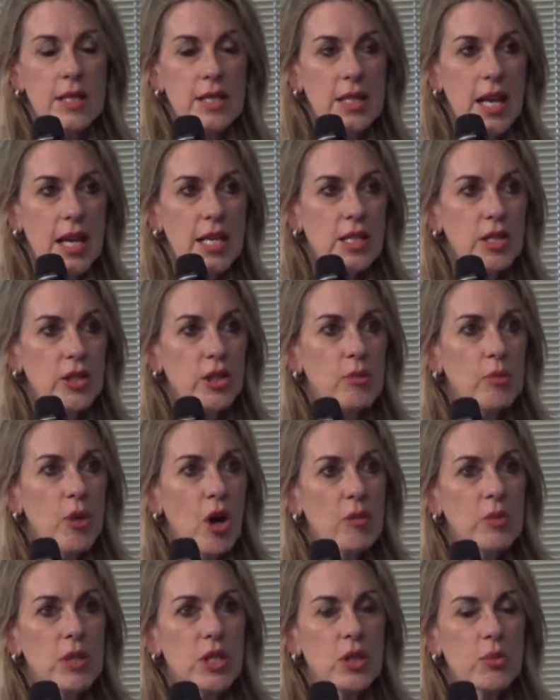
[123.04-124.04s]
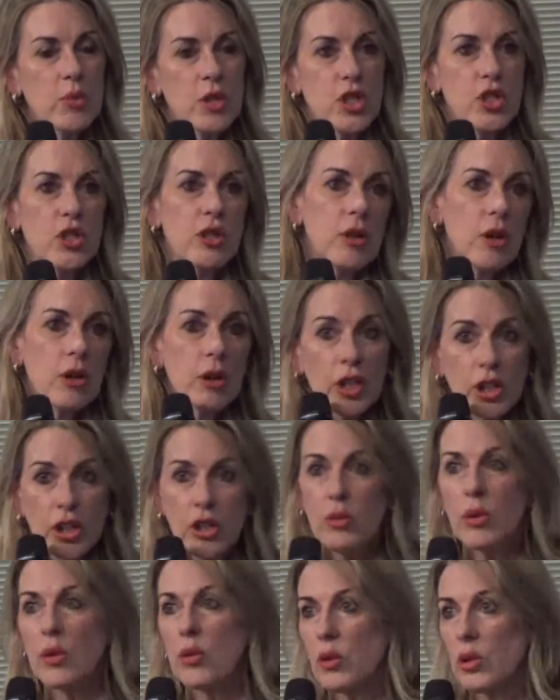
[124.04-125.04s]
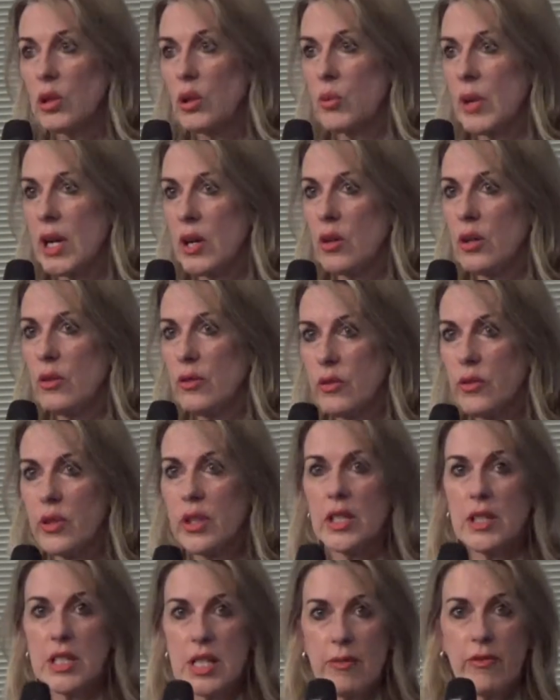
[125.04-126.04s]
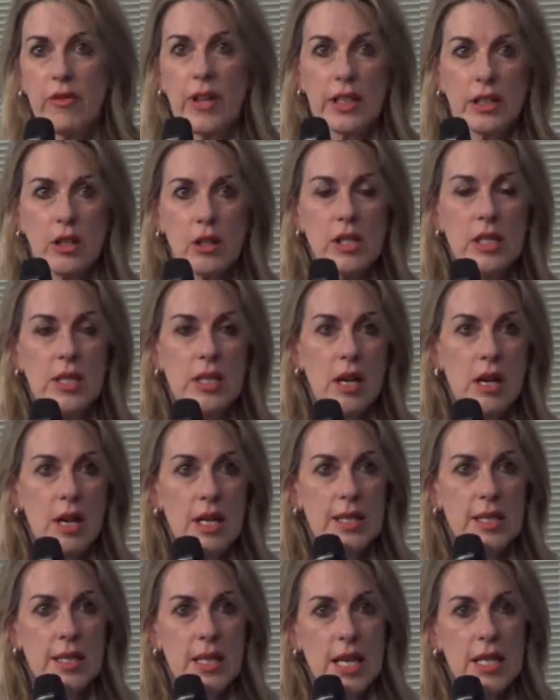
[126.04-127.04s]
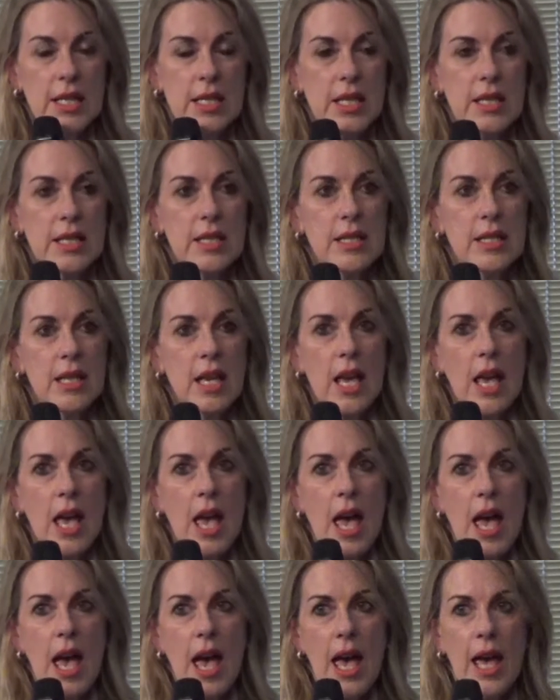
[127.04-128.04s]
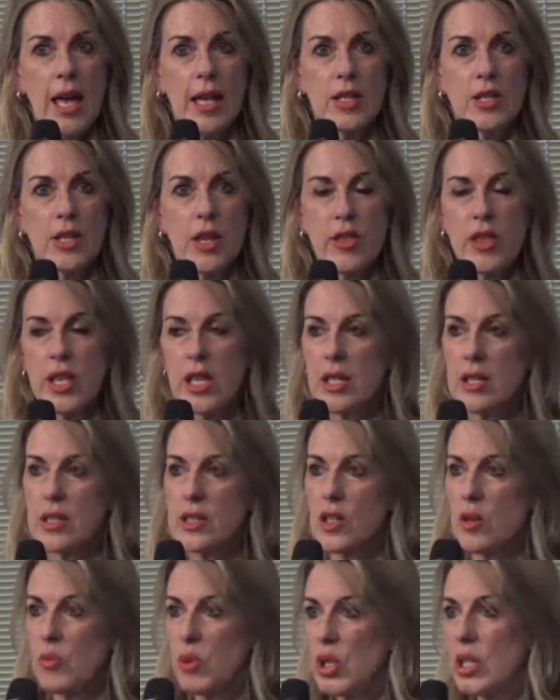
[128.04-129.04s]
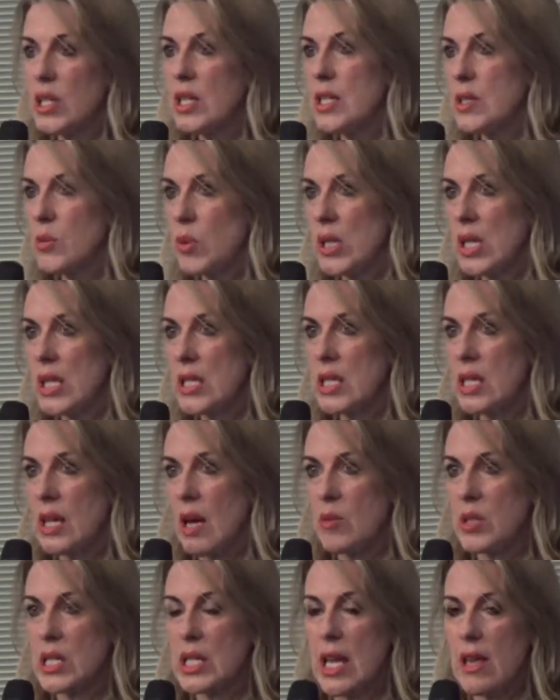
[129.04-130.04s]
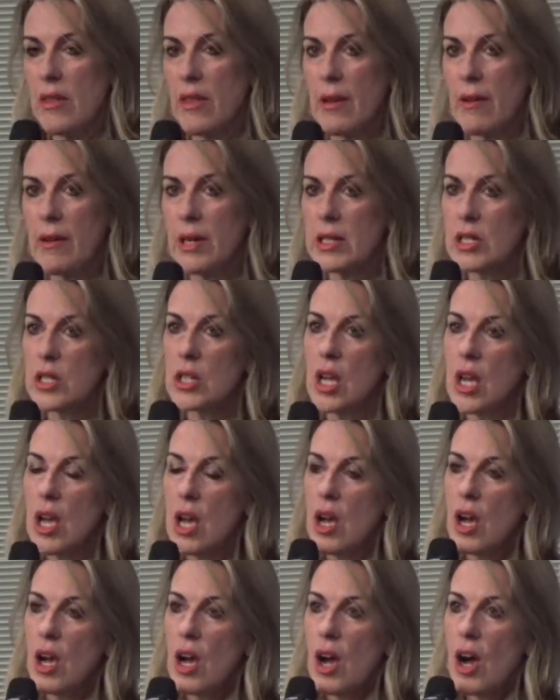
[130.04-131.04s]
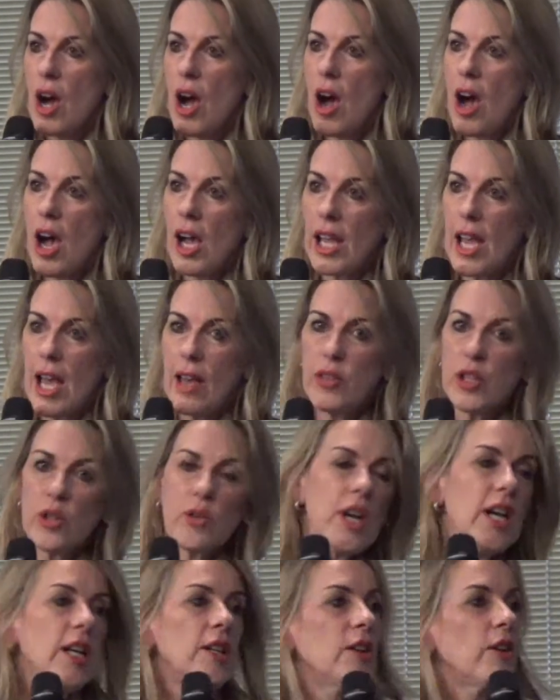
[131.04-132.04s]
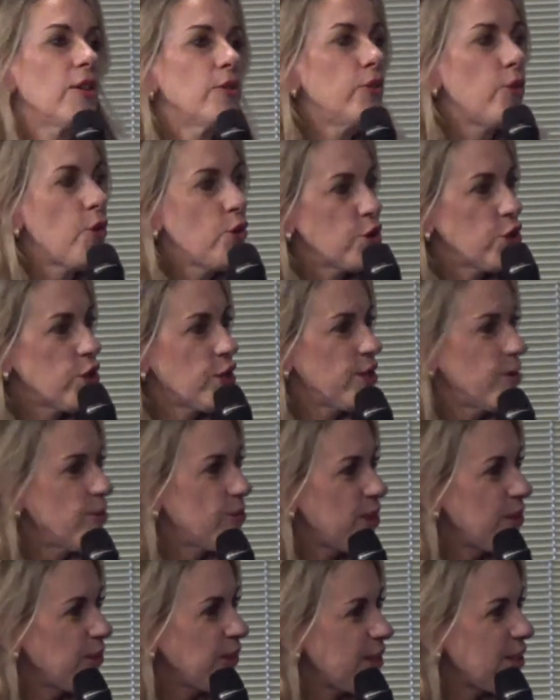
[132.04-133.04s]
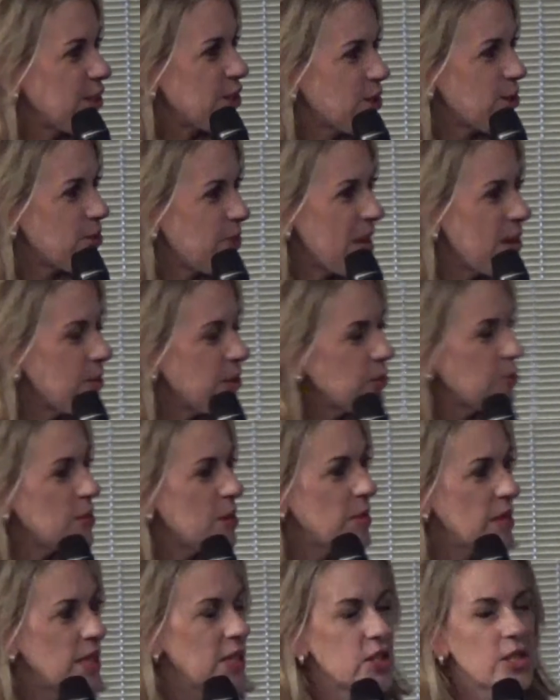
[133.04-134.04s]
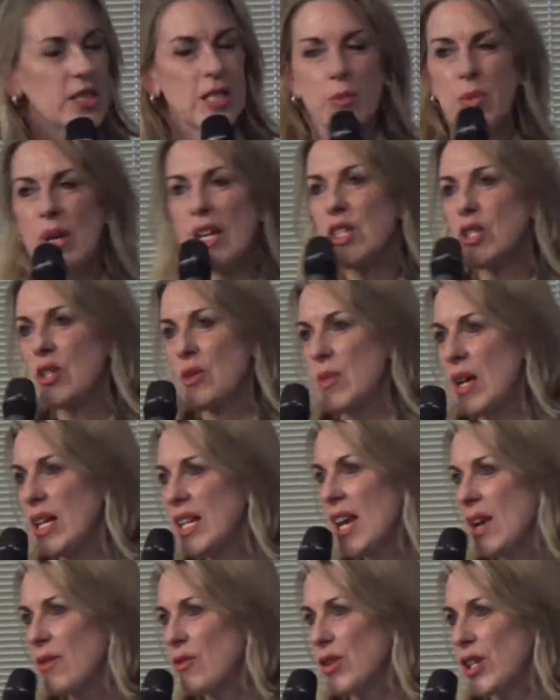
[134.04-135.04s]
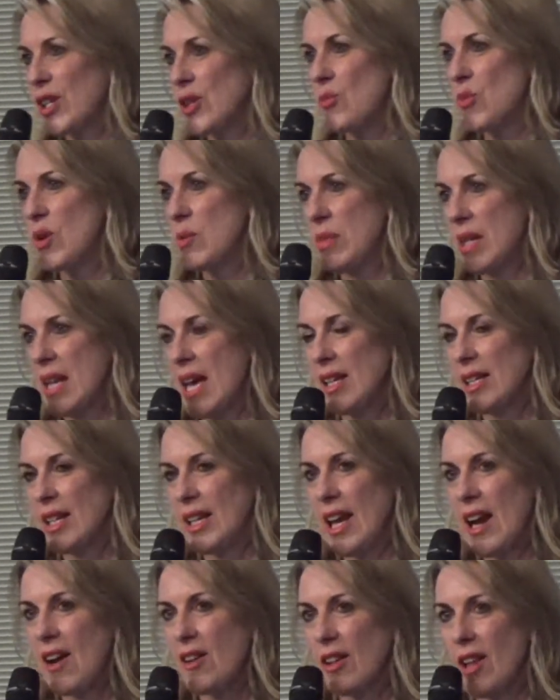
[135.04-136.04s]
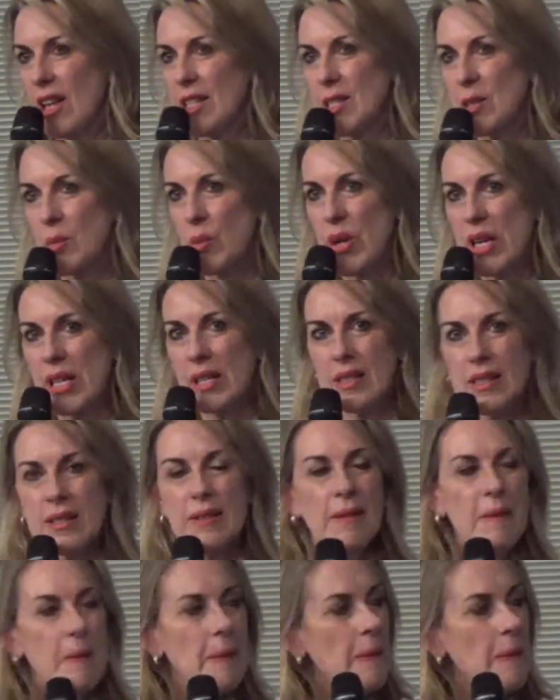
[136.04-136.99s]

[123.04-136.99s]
state at the moment, which you are all aware of, in fact the entire state is. And I think as communities we need to come together, and I had the great fortune and privilege to be with Mimmie to speak to many African women out in Caroline Springs